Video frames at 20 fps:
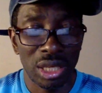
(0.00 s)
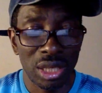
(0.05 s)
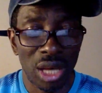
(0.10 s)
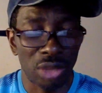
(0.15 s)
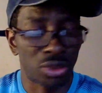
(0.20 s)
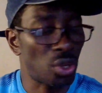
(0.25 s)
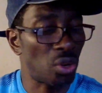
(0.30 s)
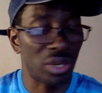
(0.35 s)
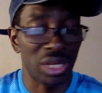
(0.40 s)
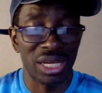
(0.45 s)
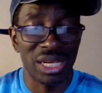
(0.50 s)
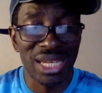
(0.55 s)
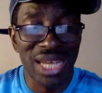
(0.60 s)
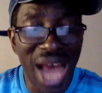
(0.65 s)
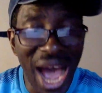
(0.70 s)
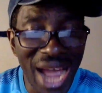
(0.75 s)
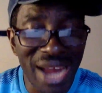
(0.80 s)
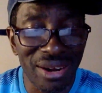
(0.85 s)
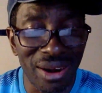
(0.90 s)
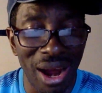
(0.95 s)

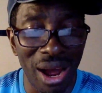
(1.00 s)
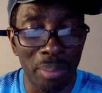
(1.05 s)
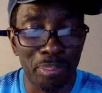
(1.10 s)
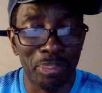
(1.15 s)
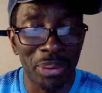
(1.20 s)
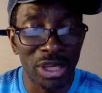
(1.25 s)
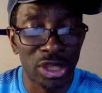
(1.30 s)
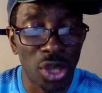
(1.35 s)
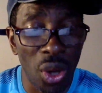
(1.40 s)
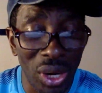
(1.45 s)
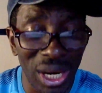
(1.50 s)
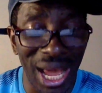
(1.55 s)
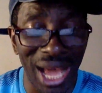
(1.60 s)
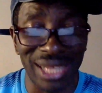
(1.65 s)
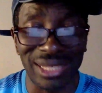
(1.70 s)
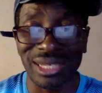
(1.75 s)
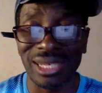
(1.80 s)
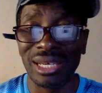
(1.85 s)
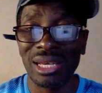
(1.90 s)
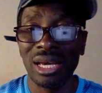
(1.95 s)
naira,
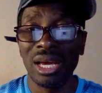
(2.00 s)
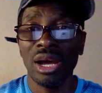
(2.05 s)
dollars.